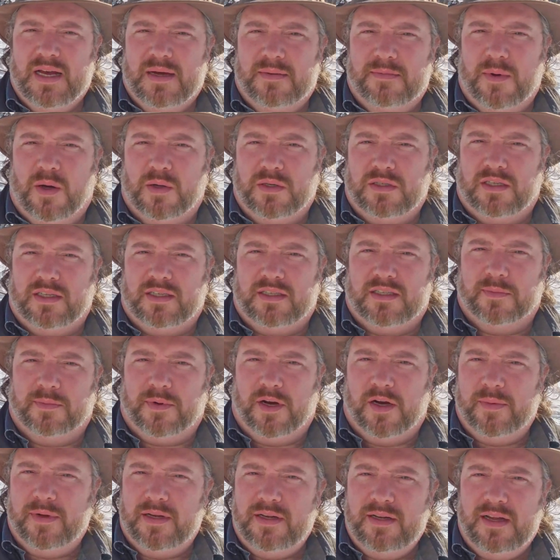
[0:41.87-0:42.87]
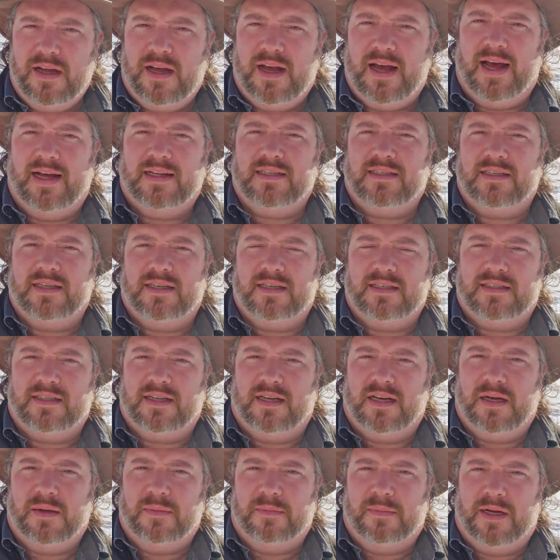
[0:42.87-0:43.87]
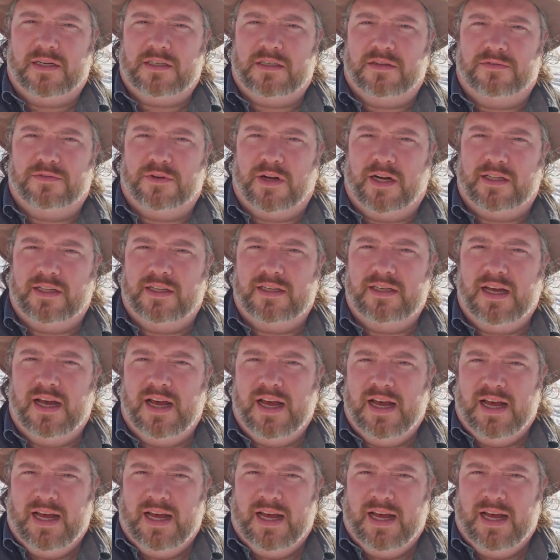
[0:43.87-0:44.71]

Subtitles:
mostly suburban, as is much of Rutland.